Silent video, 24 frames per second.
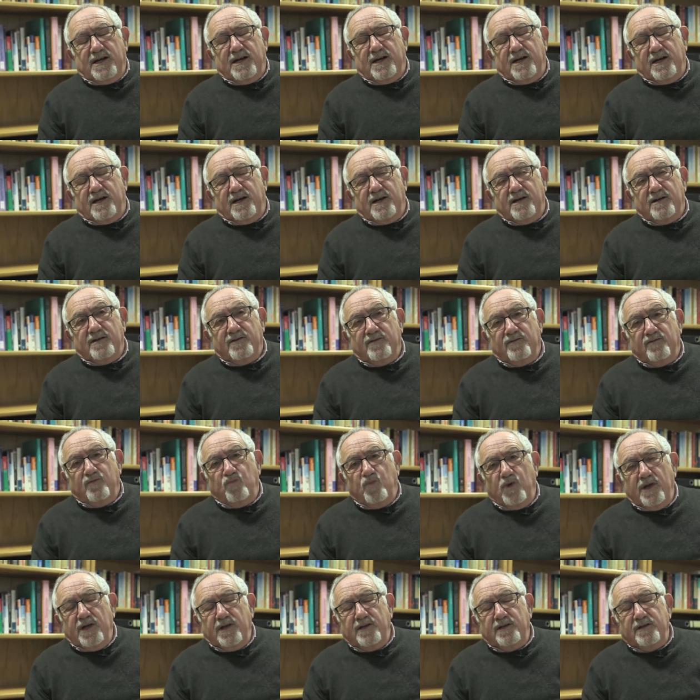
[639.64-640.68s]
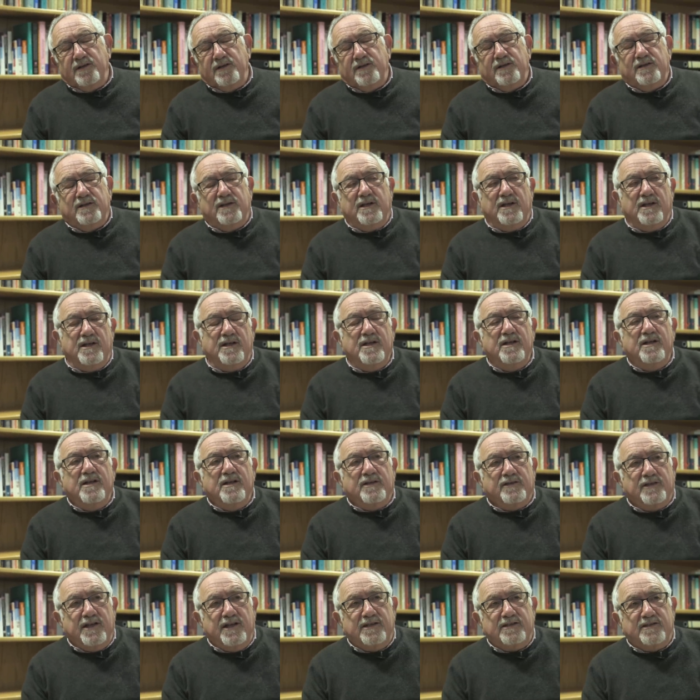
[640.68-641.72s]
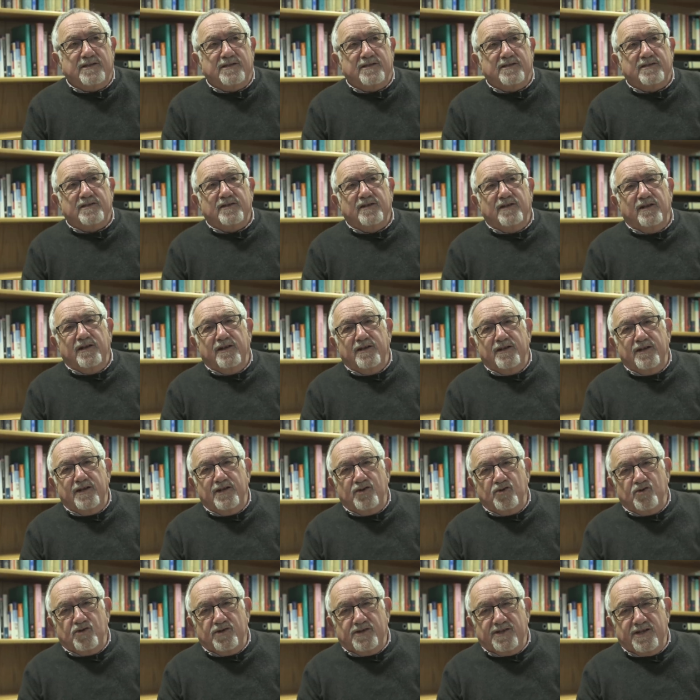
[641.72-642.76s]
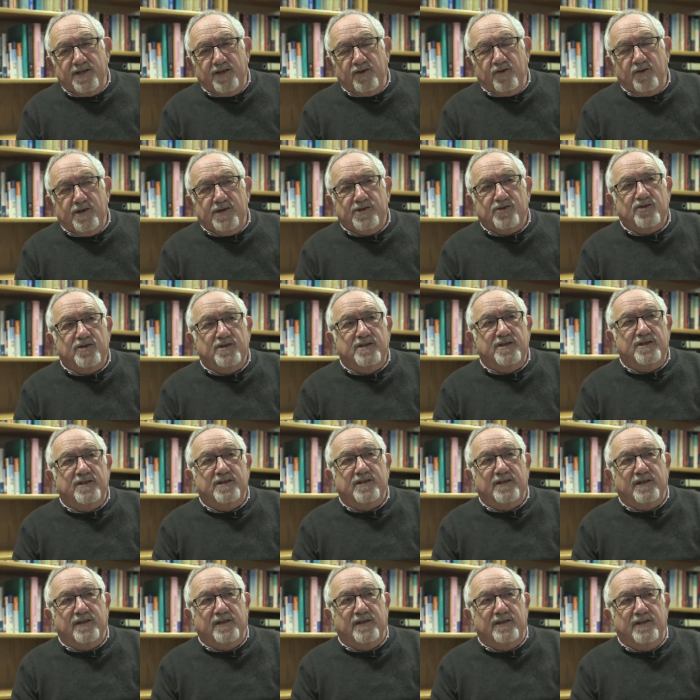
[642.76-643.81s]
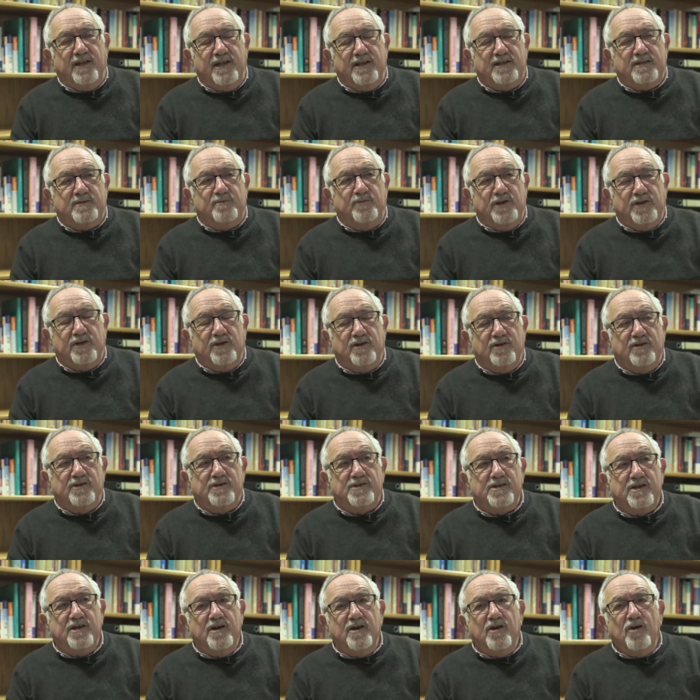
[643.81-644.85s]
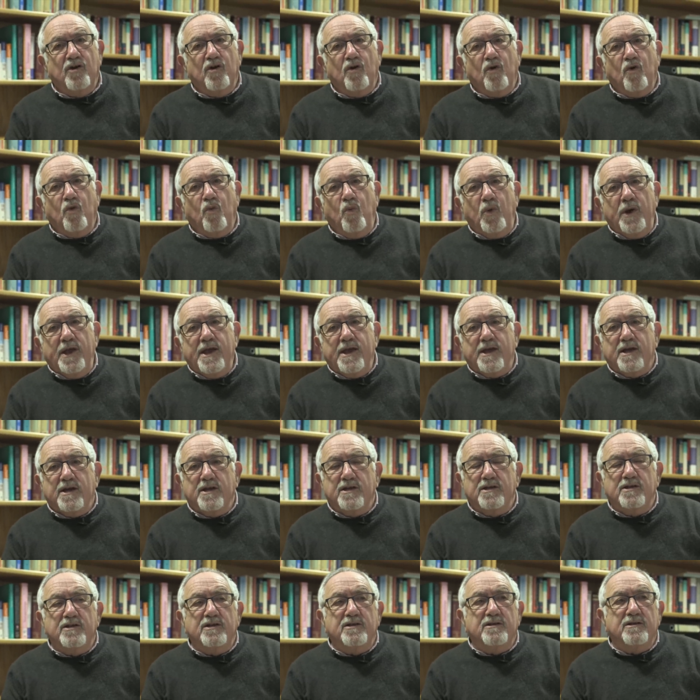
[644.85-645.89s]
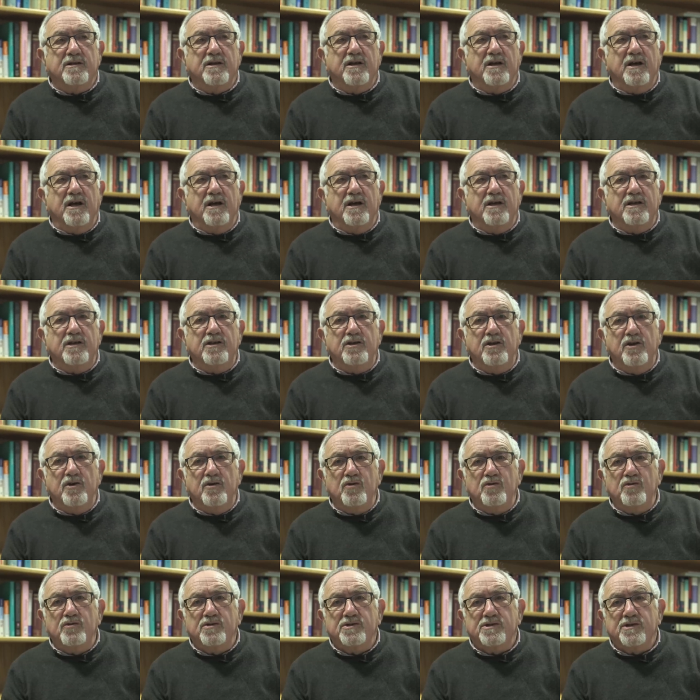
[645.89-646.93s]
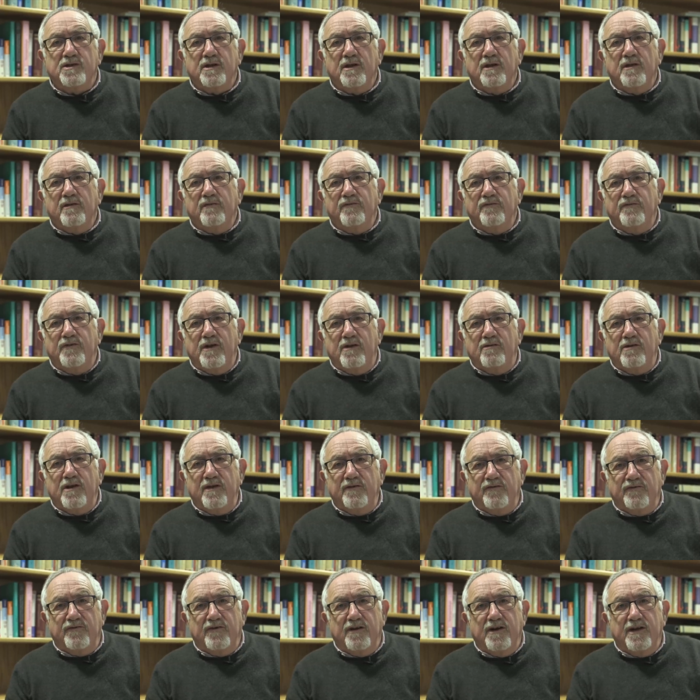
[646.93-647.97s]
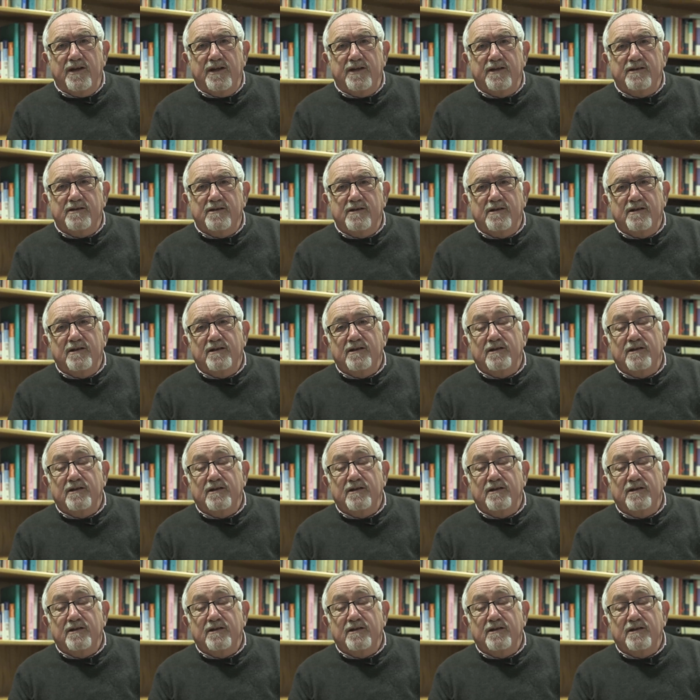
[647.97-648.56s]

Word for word: Ah, well, that's an interesting question, and, and that's because we can uh, use very fine